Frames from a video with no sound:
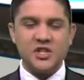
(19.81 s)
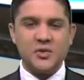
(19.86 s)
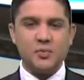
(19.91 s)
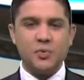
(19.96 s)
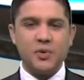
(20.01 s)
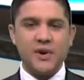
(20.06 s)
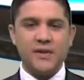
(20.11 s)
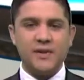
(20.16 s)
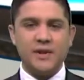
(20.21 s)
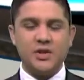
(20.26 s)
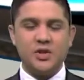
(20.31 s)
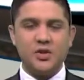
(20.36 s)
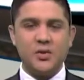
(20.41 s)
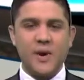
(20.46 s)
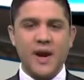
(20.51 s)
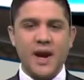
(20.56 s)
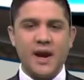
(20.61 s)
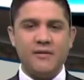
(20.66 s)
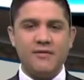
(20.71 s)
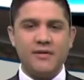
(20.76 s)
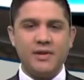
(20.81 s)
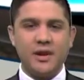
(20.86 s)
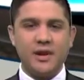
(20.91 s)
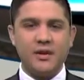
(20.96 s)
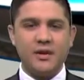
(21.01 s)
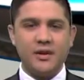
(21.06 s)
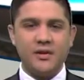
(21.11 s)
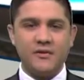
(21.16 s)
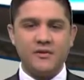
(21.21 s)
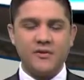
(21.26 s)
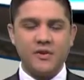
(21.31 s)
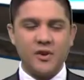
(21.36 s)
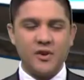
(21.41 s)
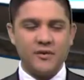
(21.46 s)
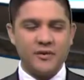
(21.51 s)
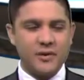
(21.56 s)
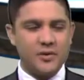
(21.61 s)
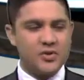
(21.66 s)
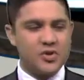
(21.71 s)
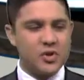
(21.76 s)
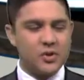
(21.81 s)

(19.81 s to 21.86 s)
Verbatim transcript: spread that you have there in front of you.